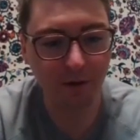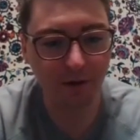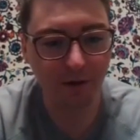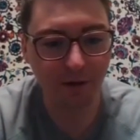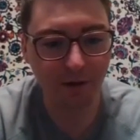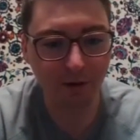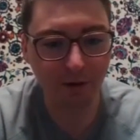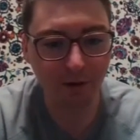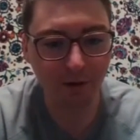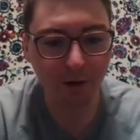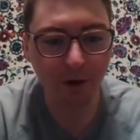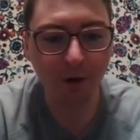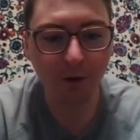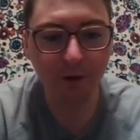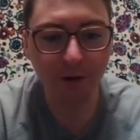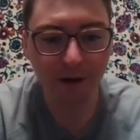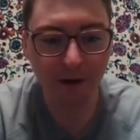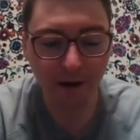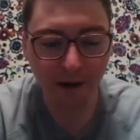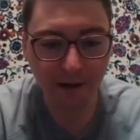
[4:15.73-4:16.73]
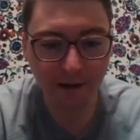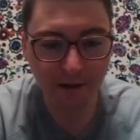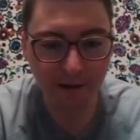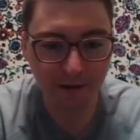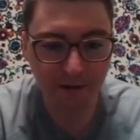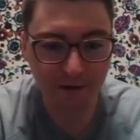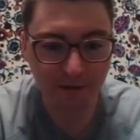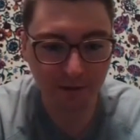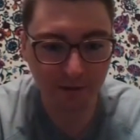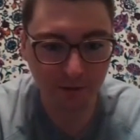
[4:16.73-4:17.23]
Oh, okay, I get
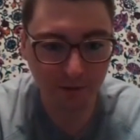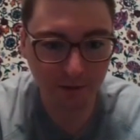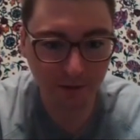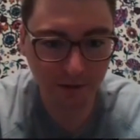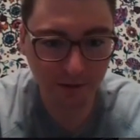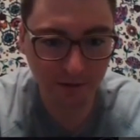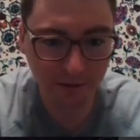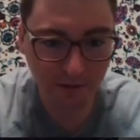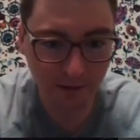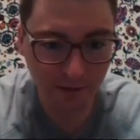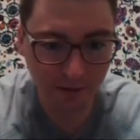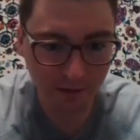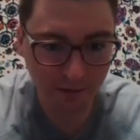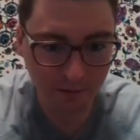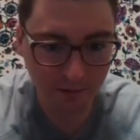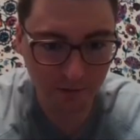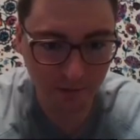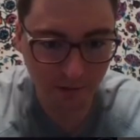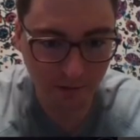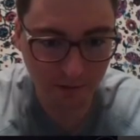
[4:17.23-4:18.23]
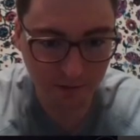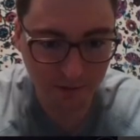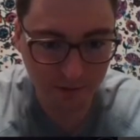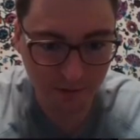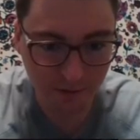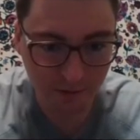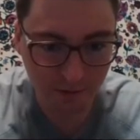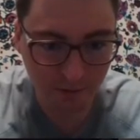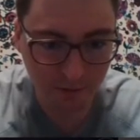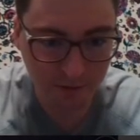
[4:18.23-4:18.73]
it. So look at how the
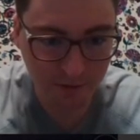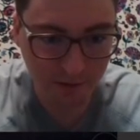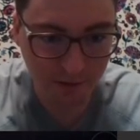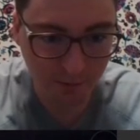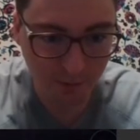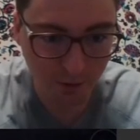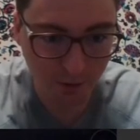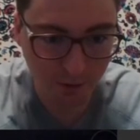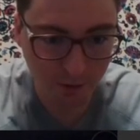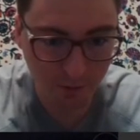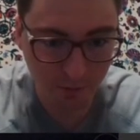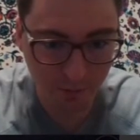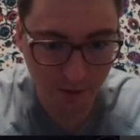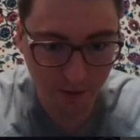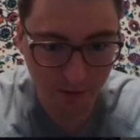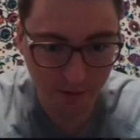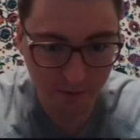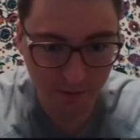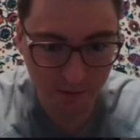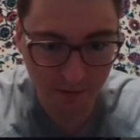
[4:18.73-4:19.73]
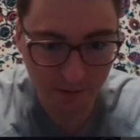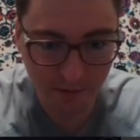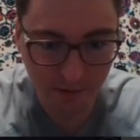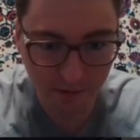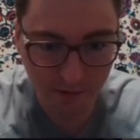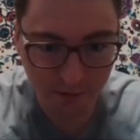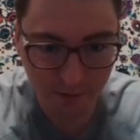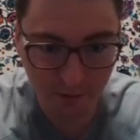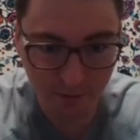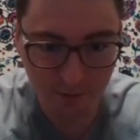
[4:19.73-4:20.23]
steering wheel is like broken apart, and then how
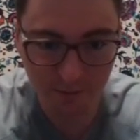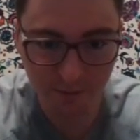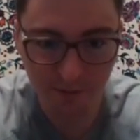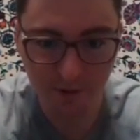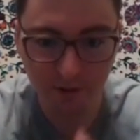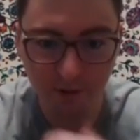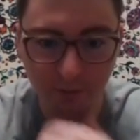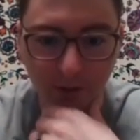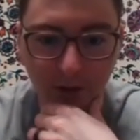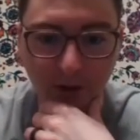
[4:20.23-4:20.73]
that trim's peel up.